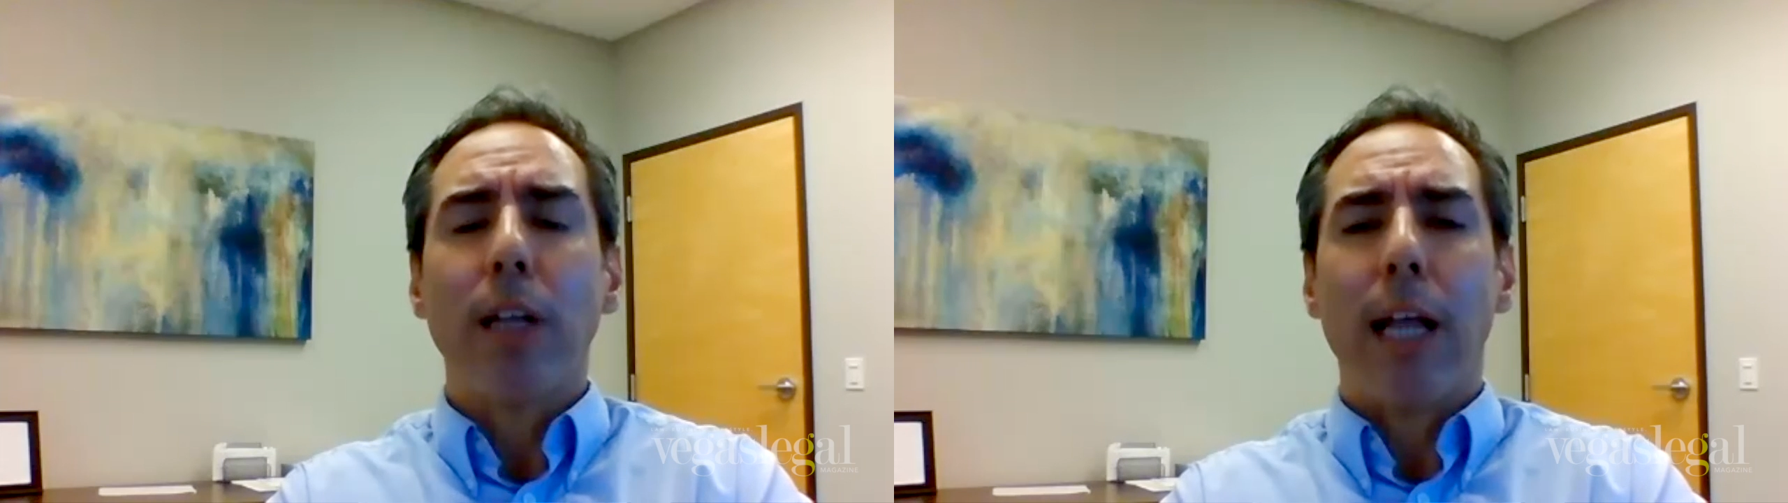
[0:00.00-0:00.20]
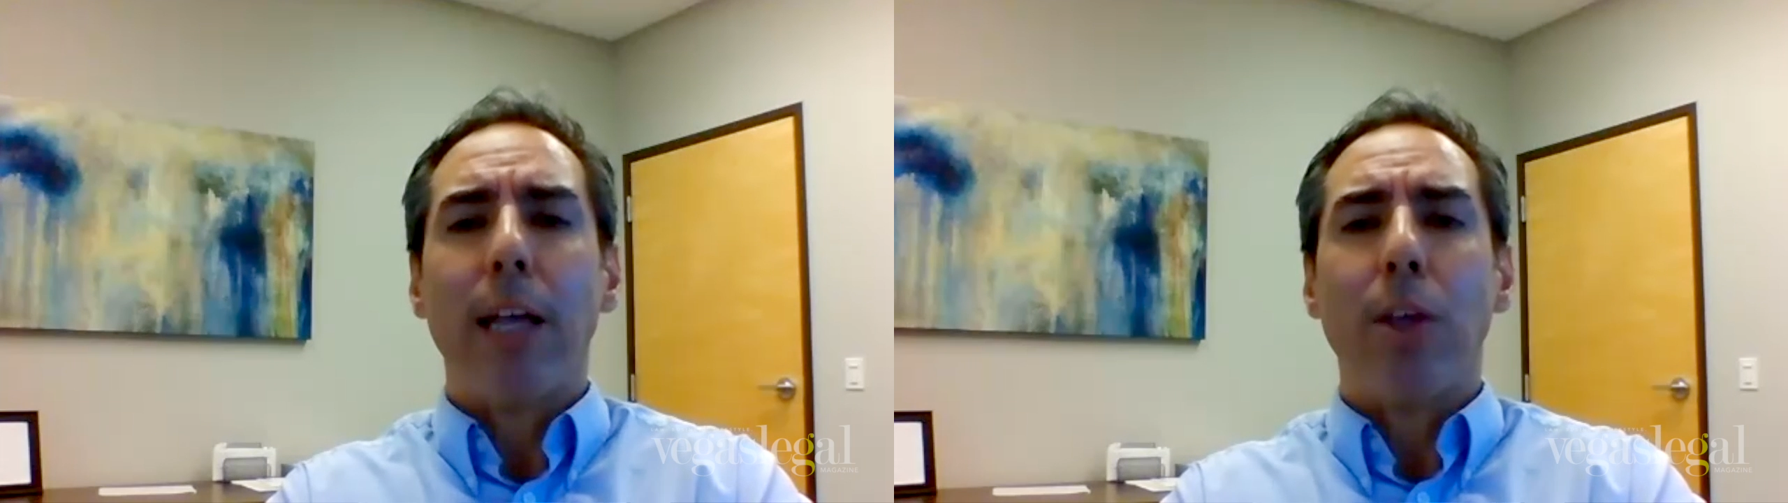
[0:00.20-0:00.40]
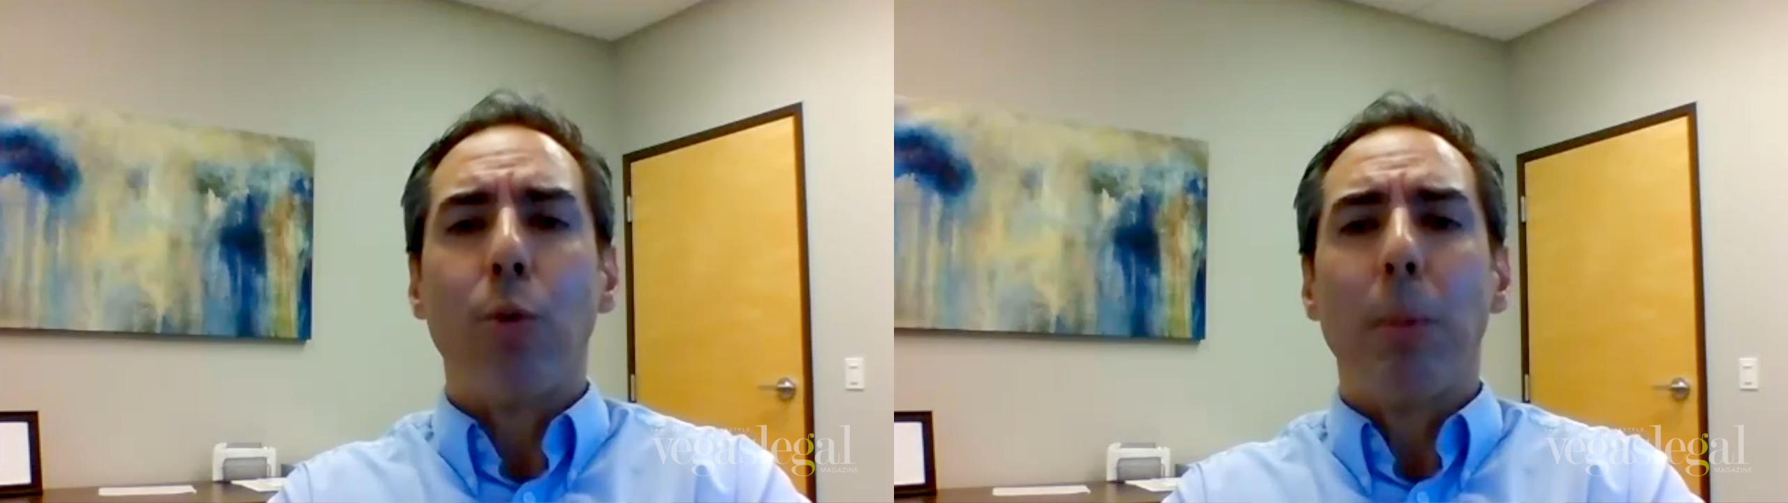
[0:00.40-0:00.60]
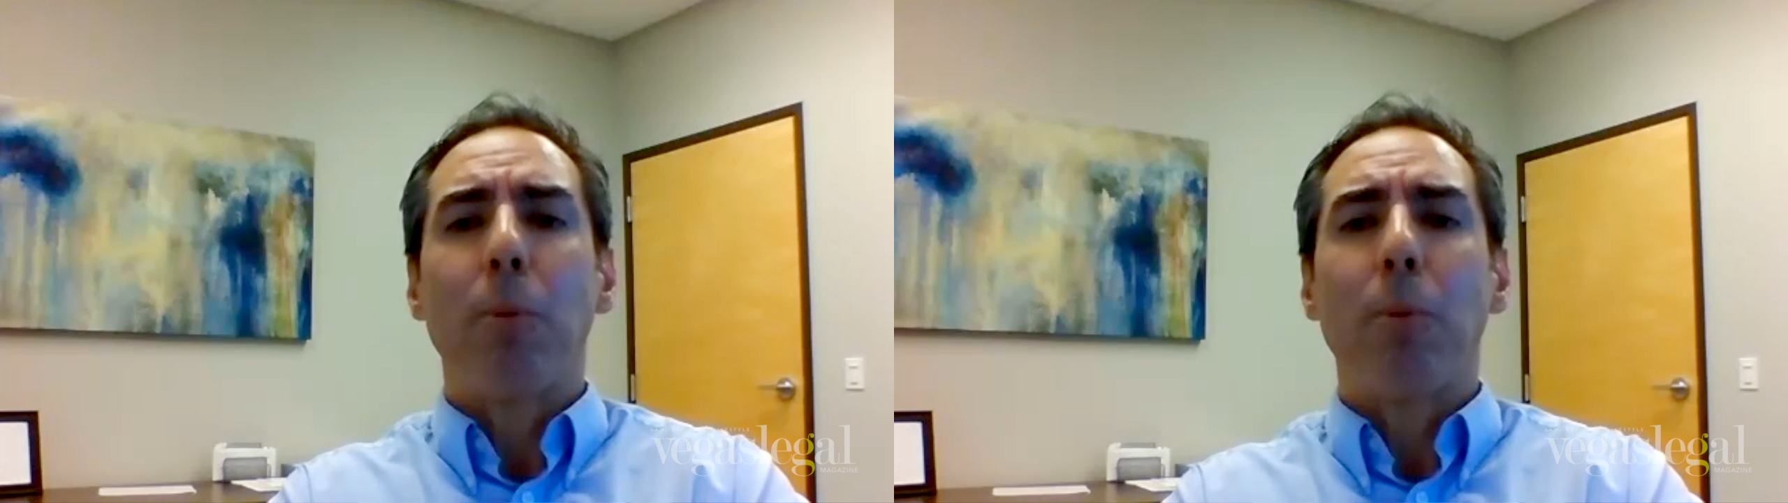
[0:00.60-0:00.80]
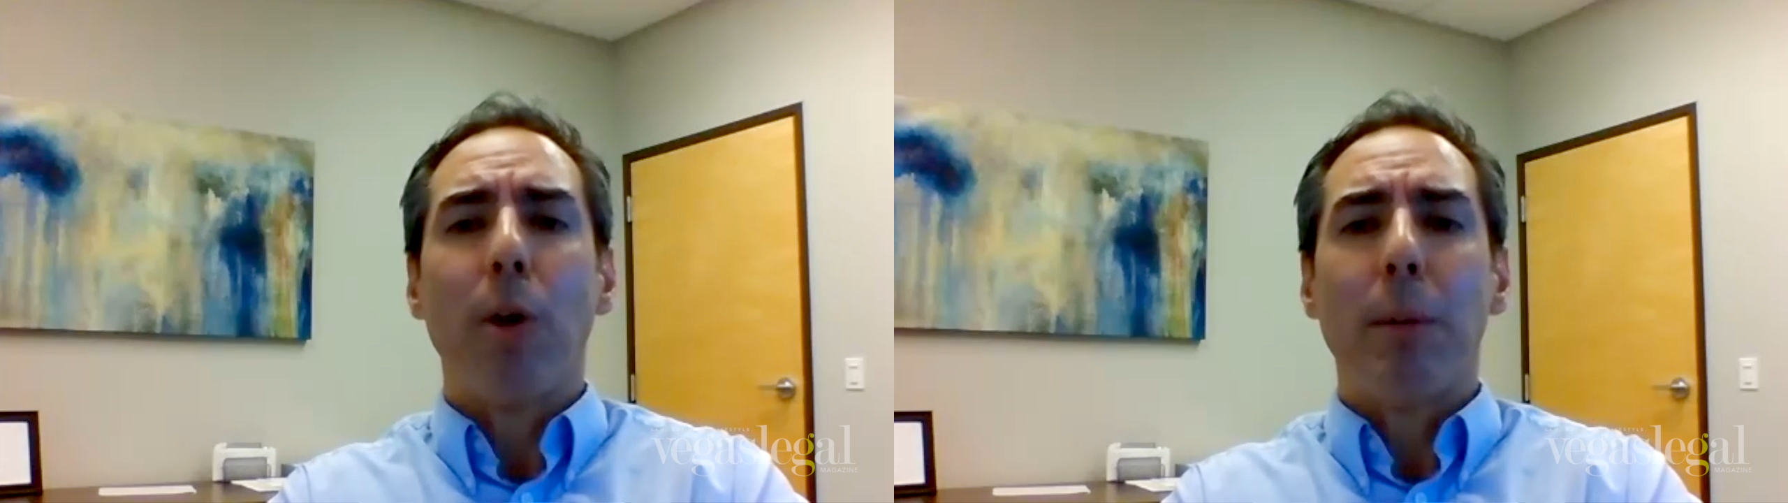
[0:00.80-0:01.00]
that you would be
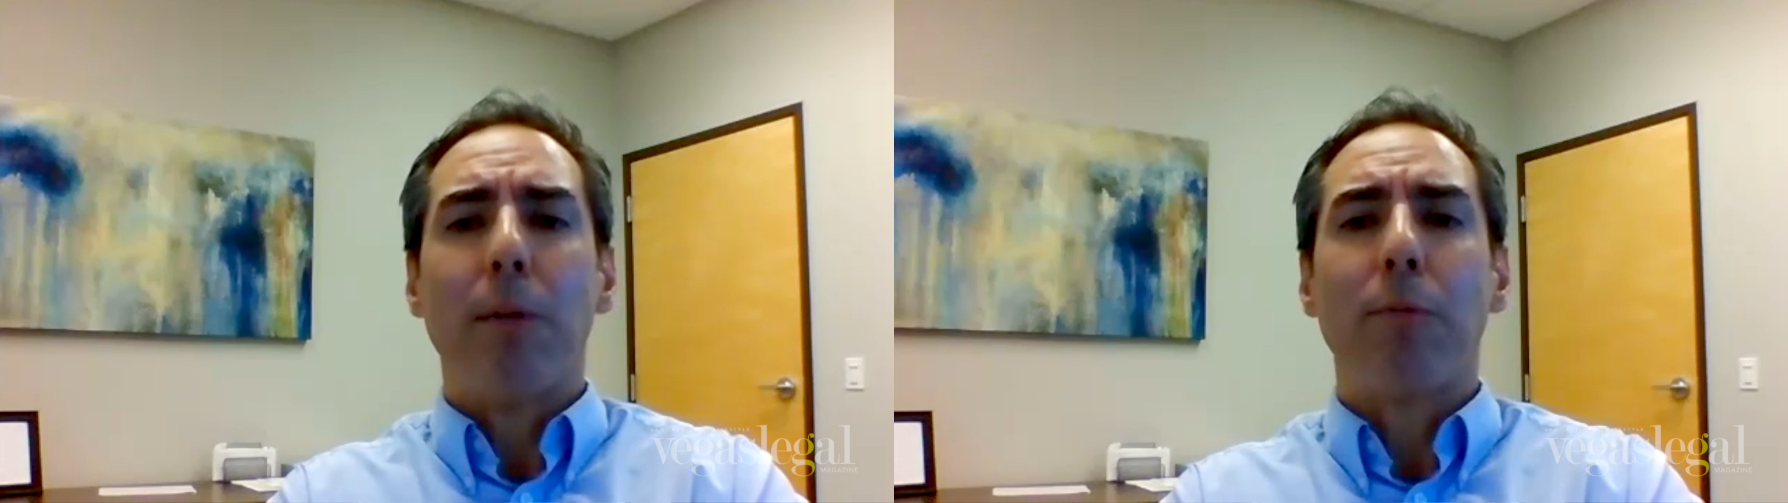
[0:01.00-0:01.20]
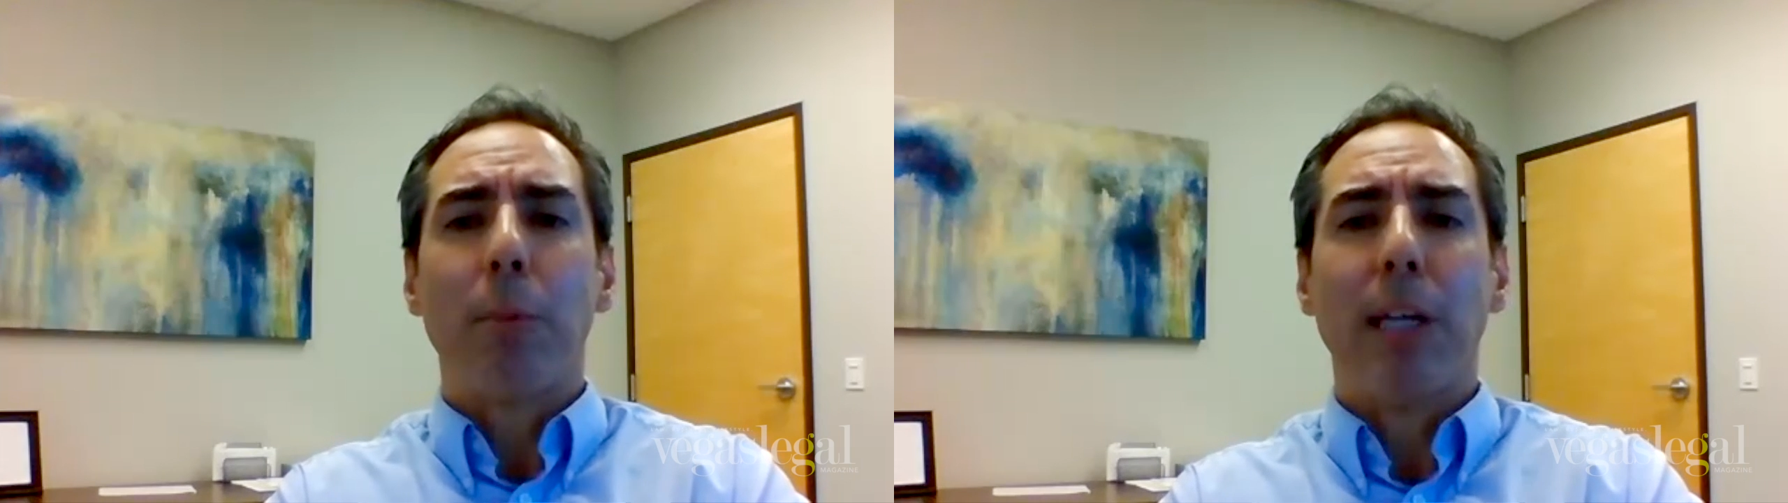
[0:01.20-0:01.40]
prohibited from